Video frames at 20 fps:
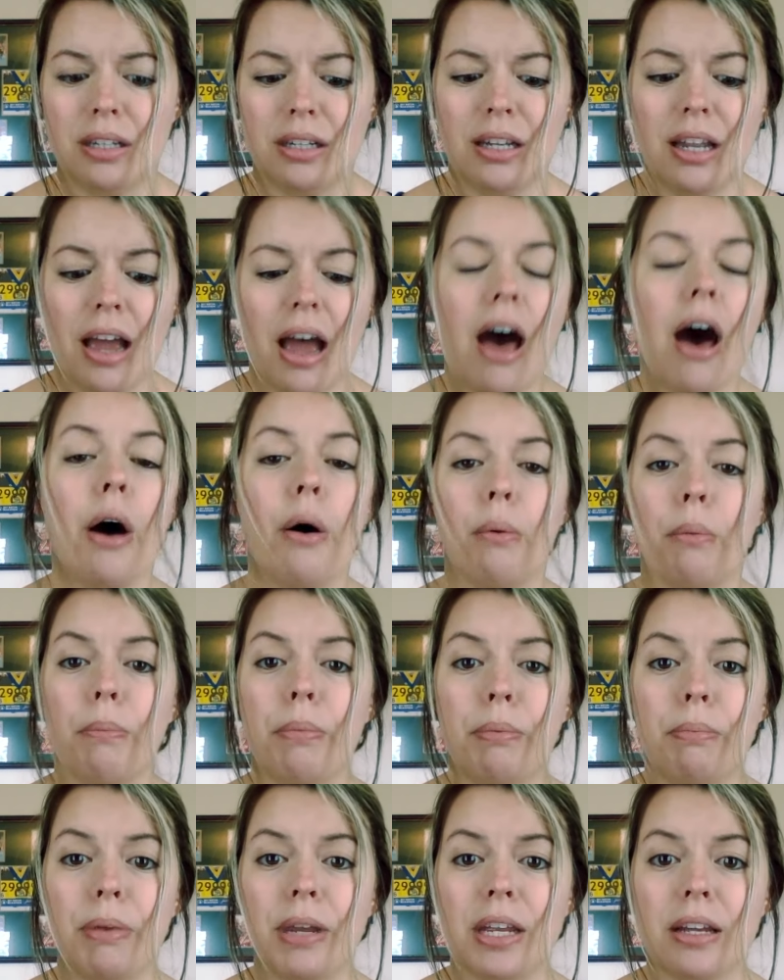help
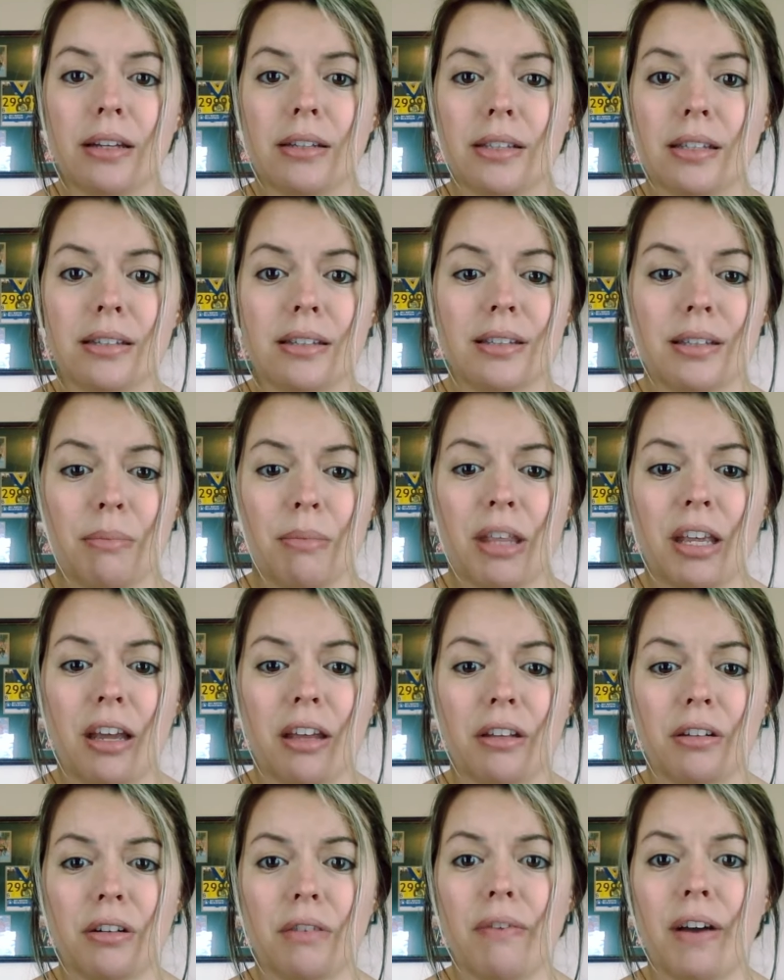because some of the
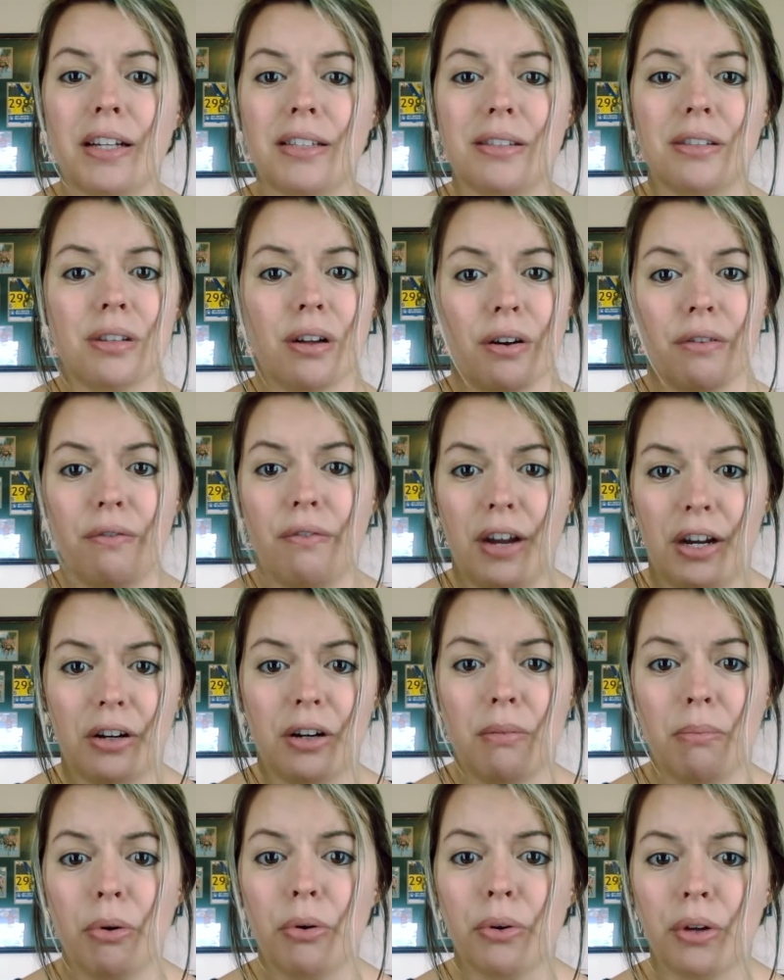other devices are
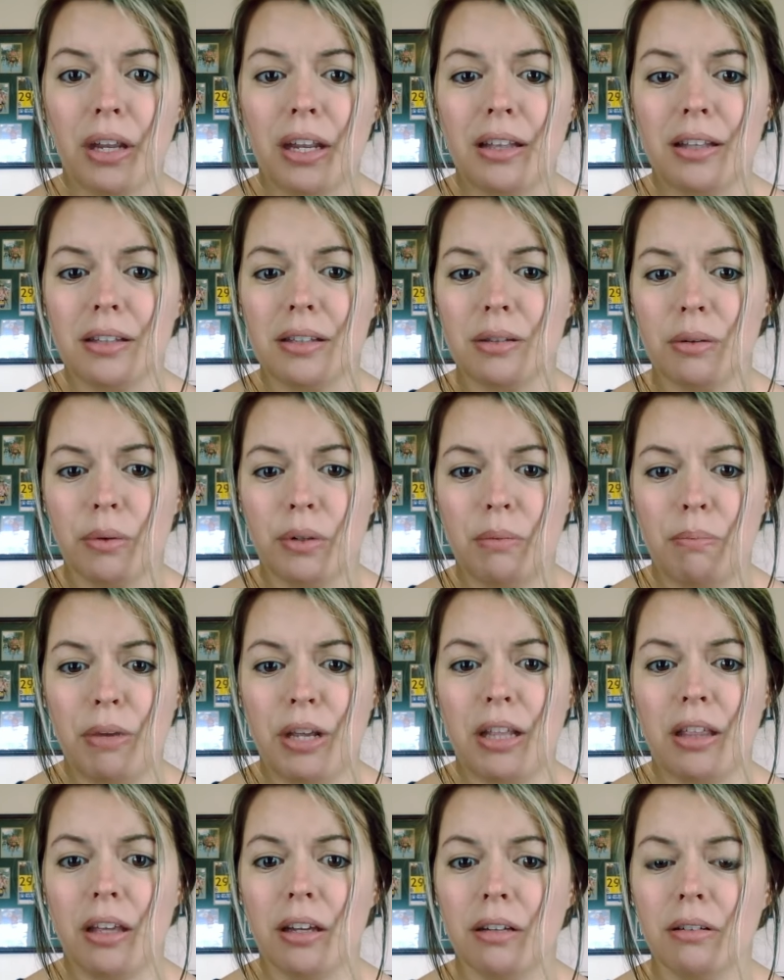very bulky. This would
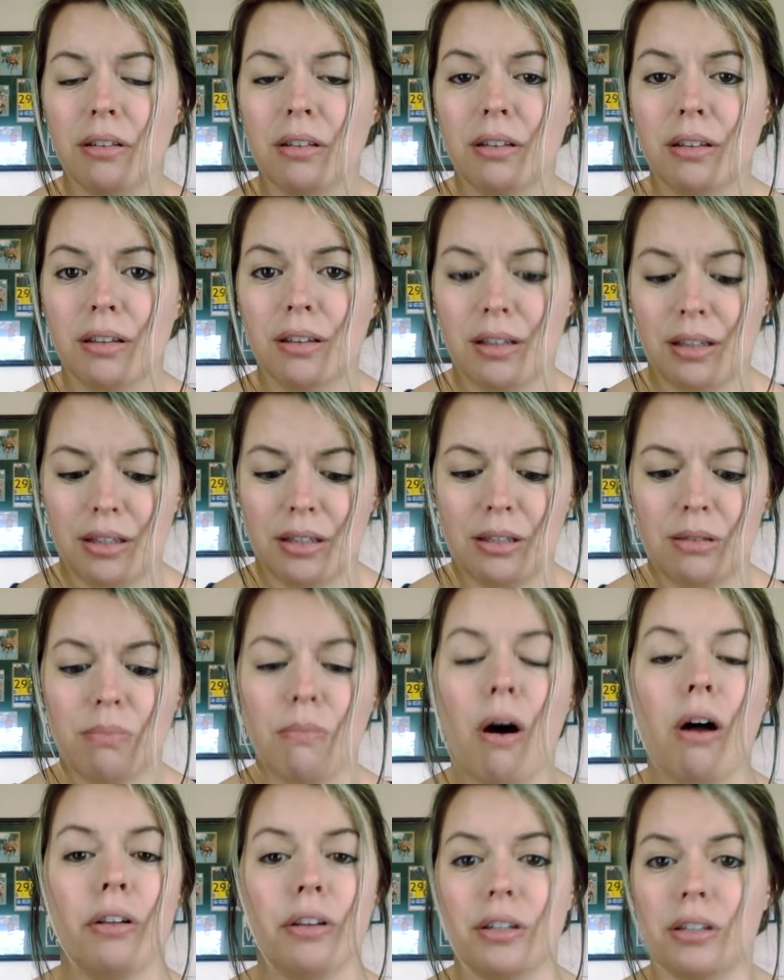be the
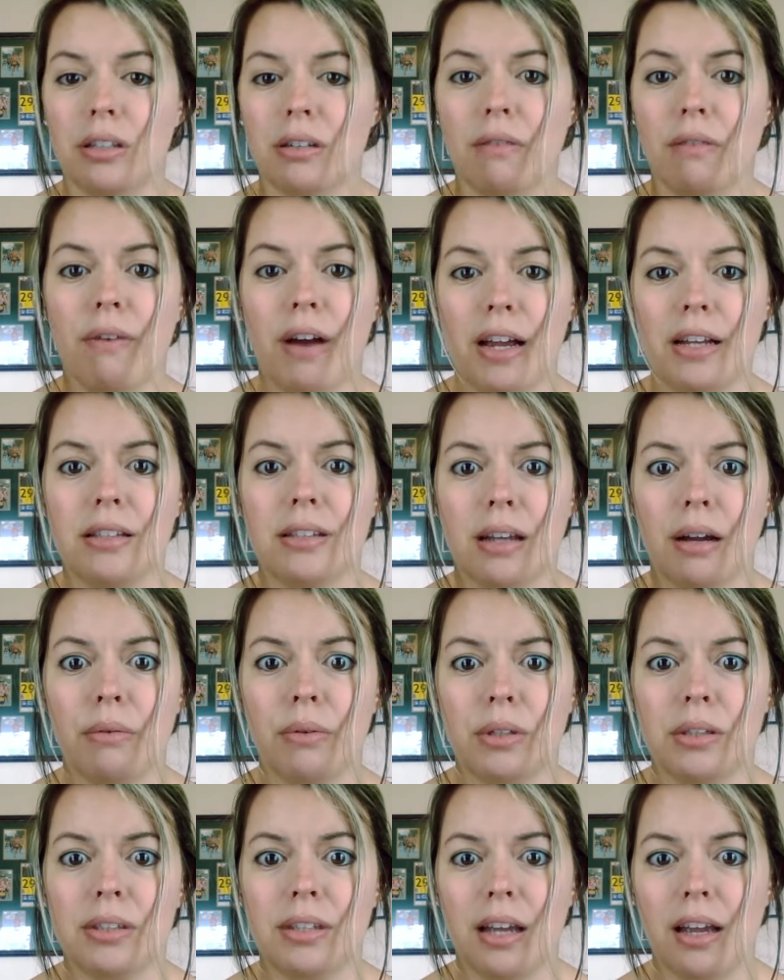smallest device, I
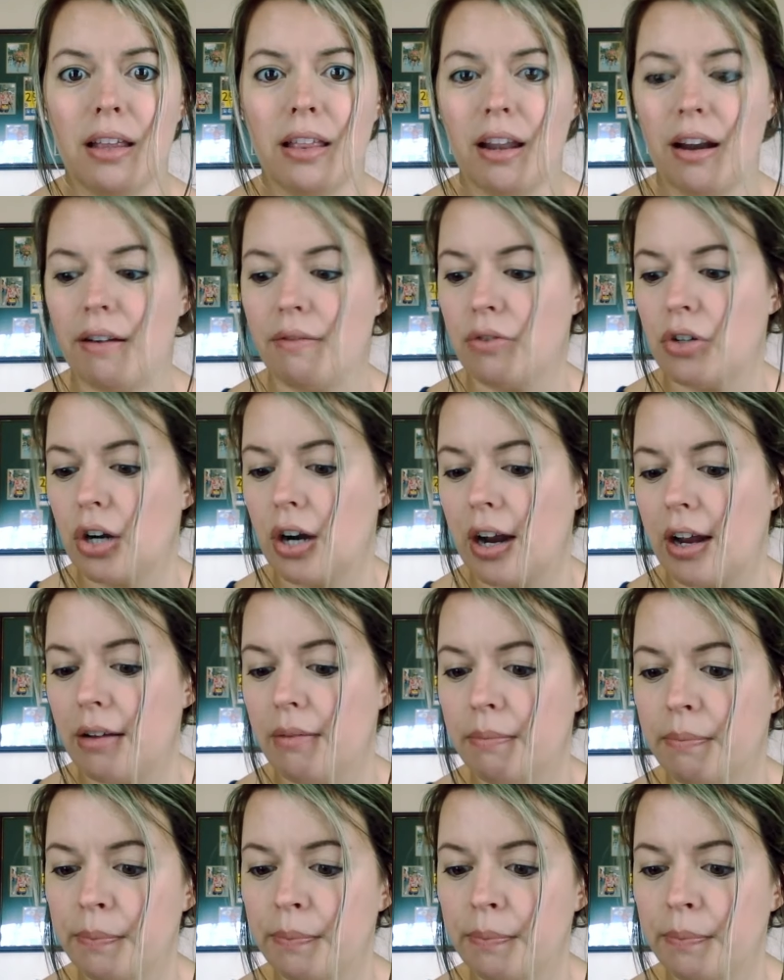would say, that I've tried.